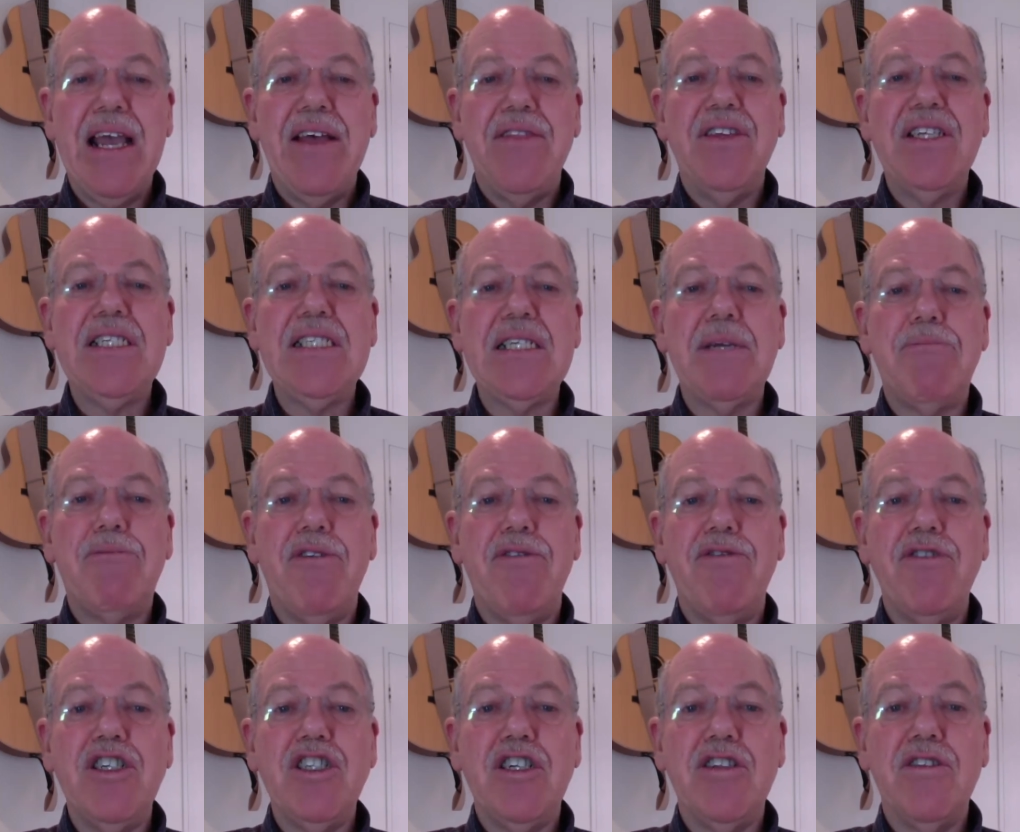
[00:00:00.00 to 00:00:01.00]
This is a
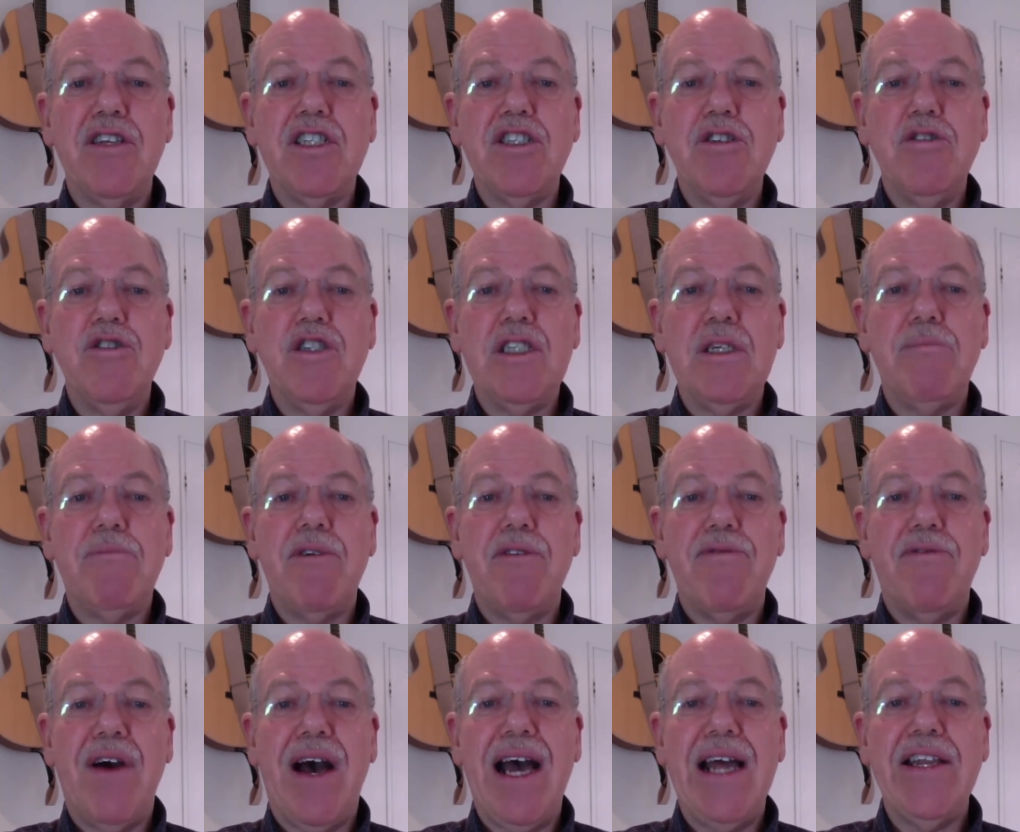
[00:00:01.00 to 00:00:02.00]
provision that used to
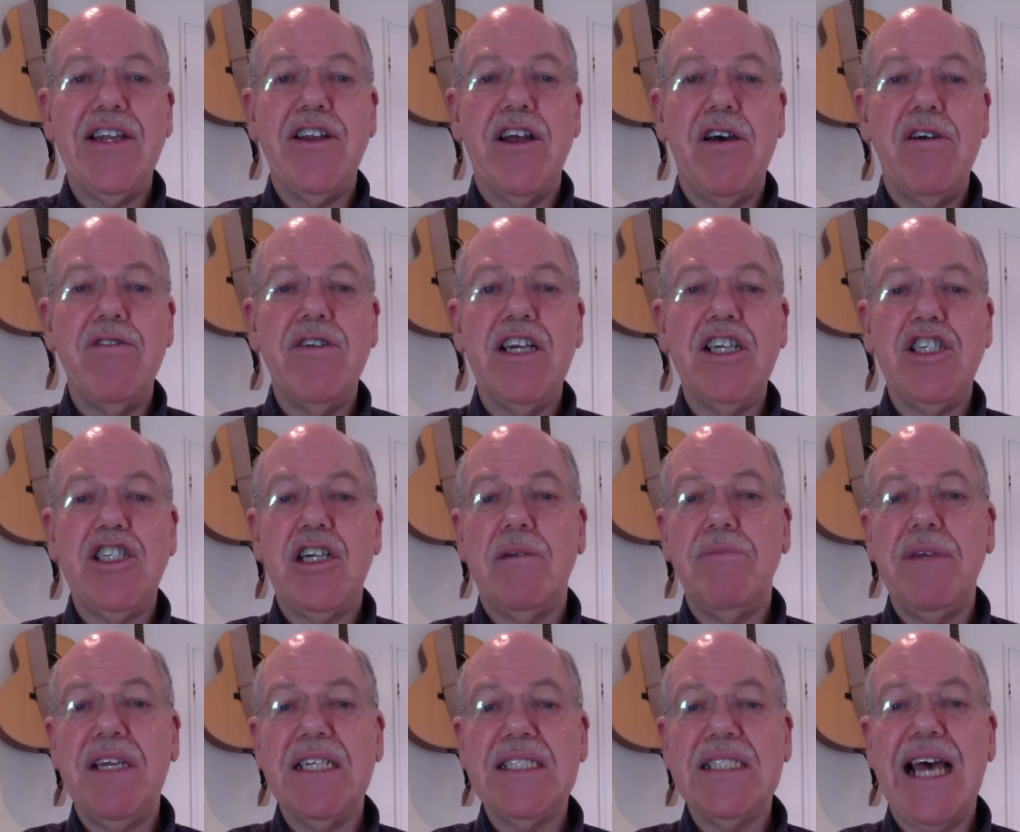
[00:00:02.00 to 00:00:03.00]
provide an owner shall
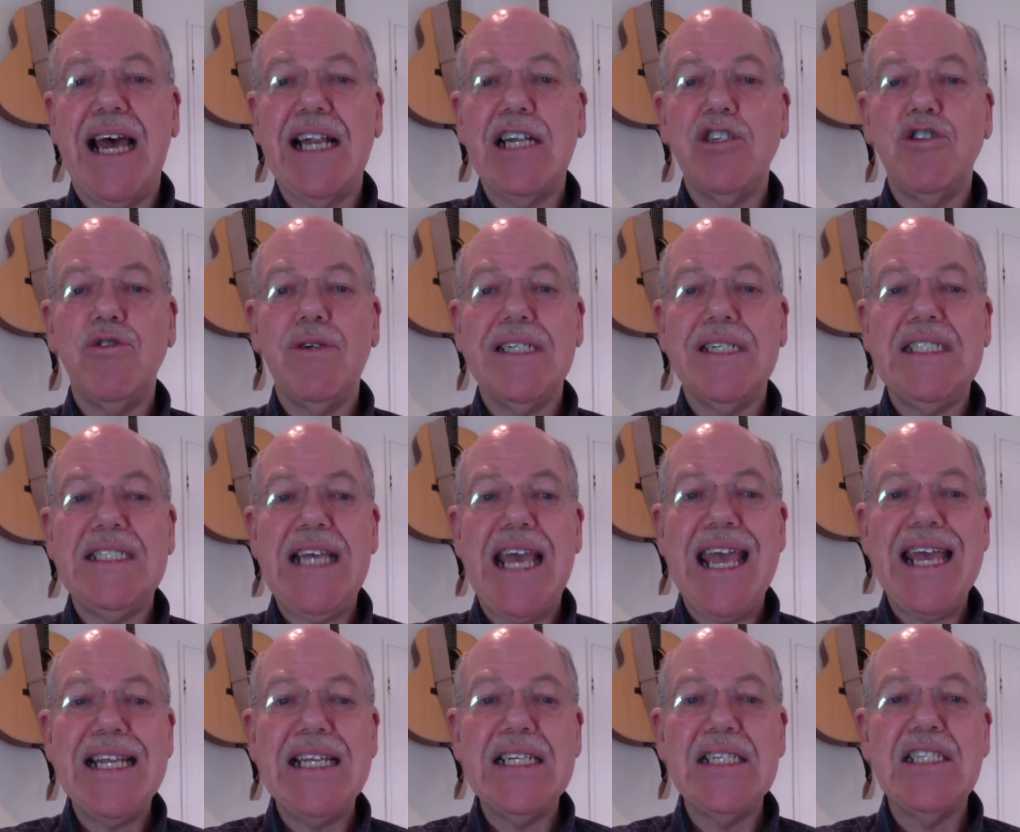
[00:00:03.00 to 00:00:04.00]
be entitled to
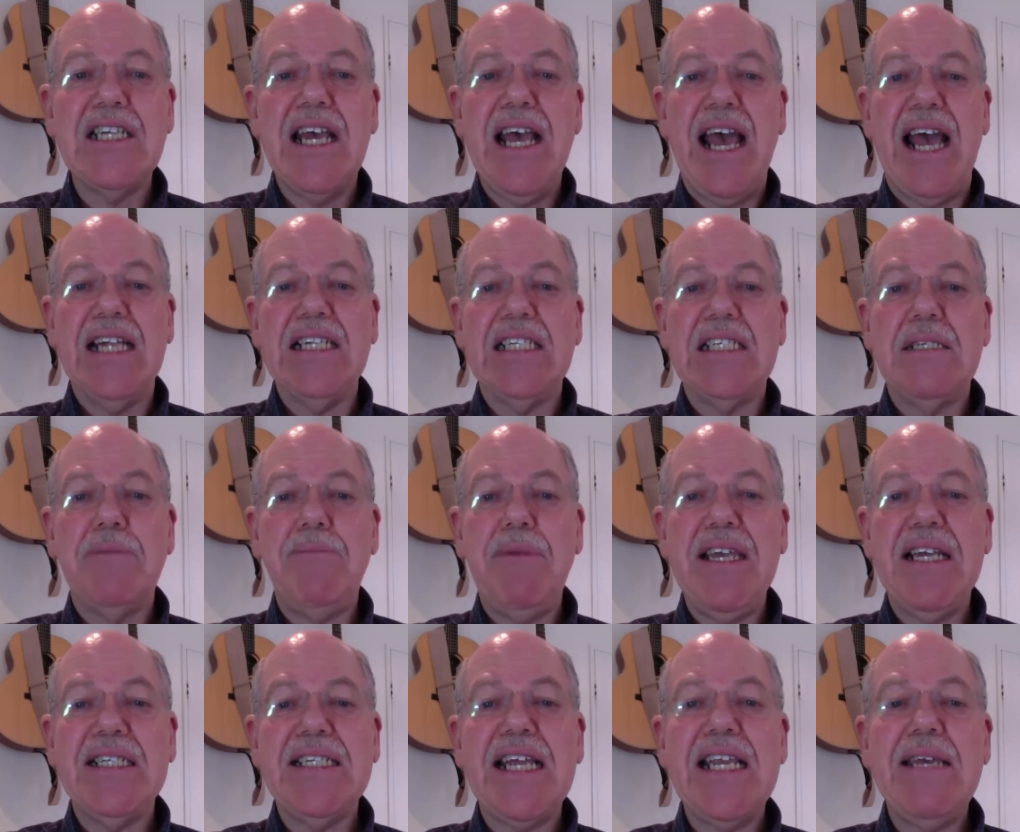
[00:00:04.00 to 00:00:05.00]
attend and
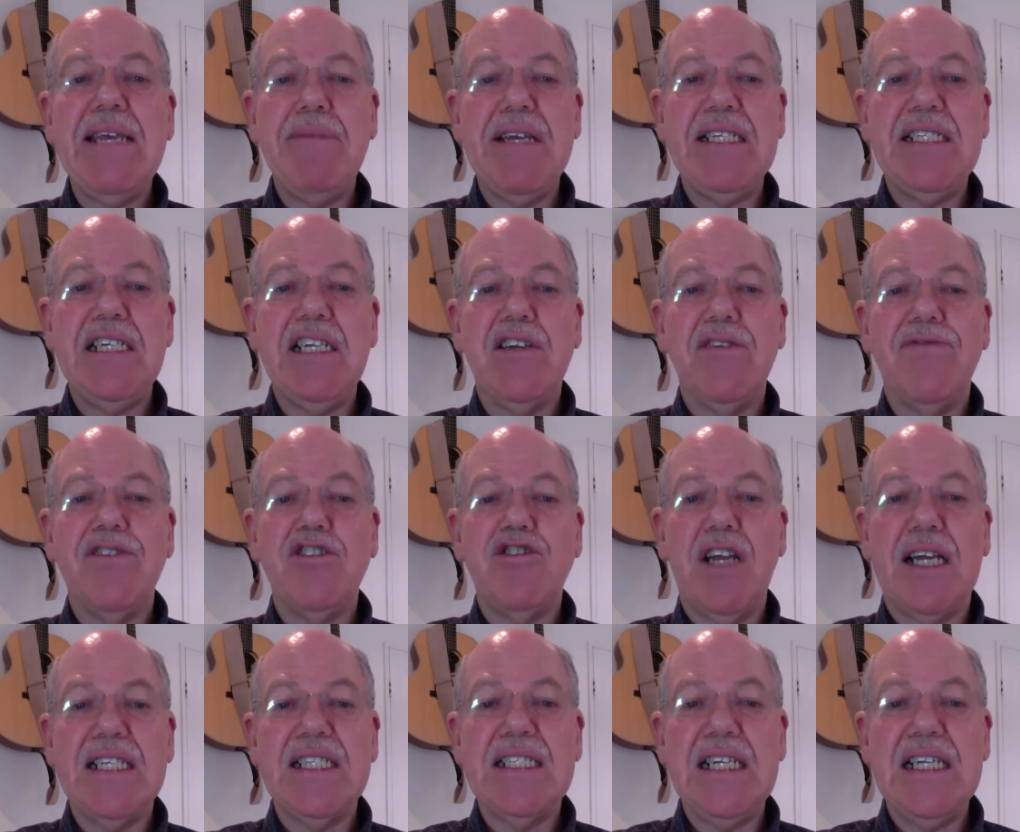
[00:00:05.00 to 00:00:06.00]
speak at any meeting of the
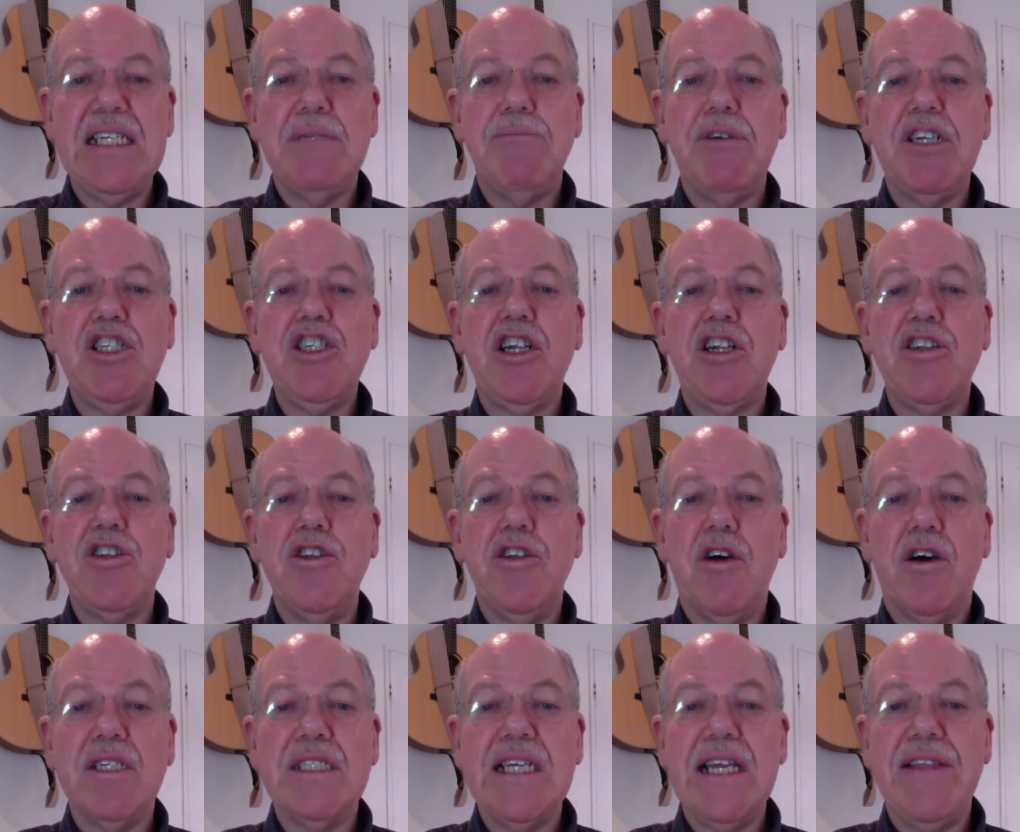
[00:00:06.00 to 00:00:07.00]
trustees but shall
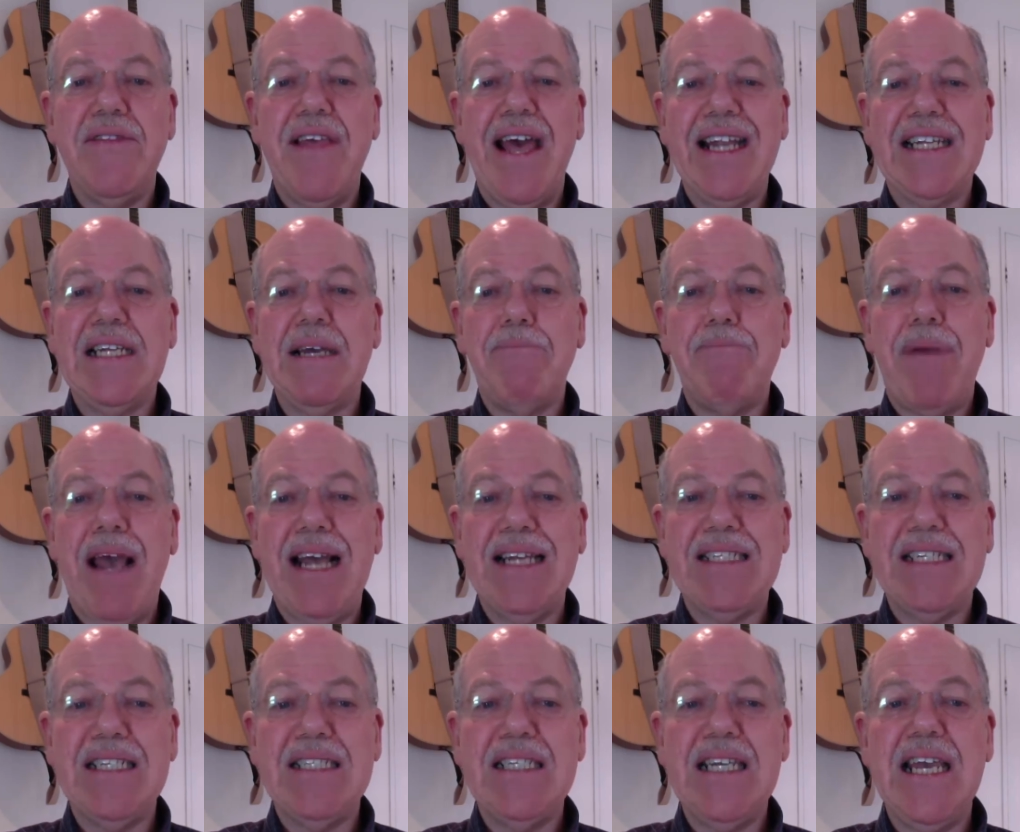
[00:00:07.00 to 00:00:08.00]
not in that
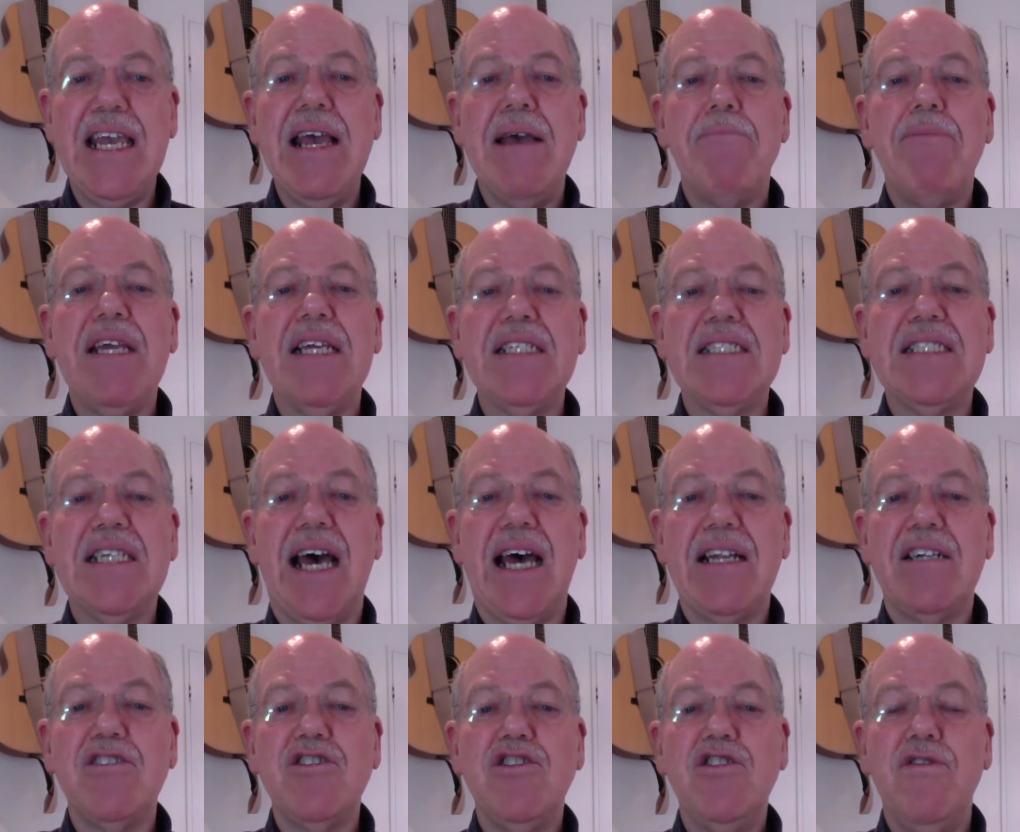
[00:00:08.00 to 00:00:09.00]
capacity be
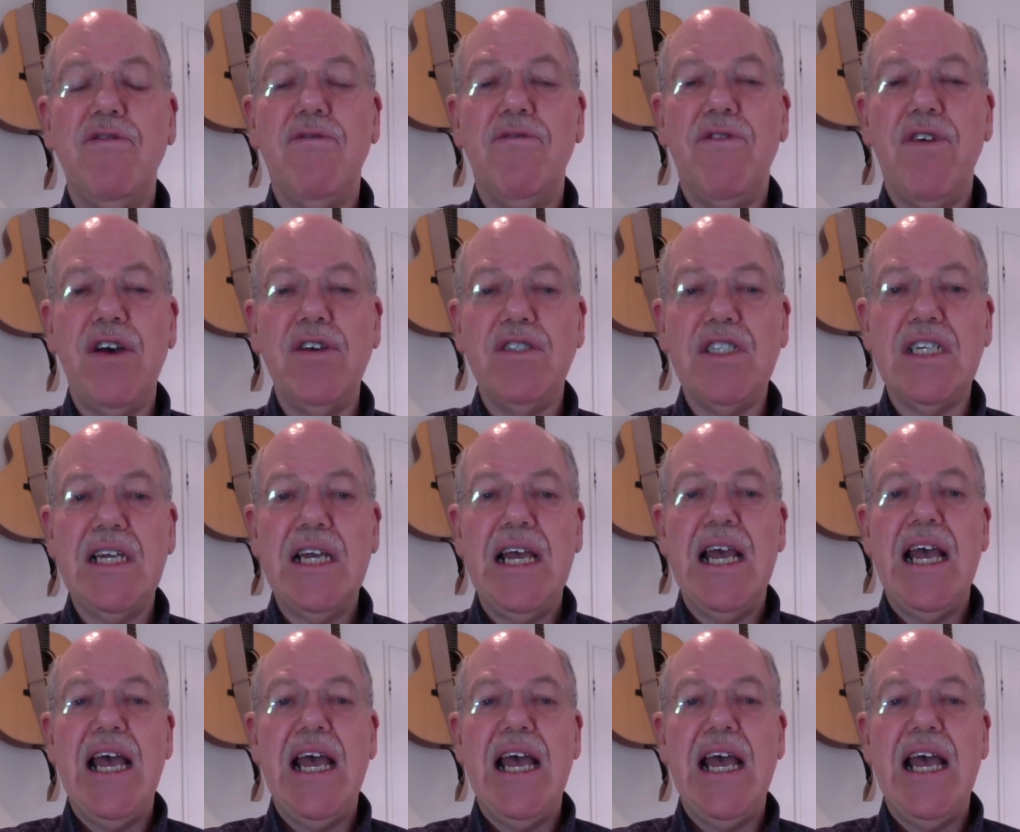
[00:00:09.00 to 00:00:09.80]
entitled to vote.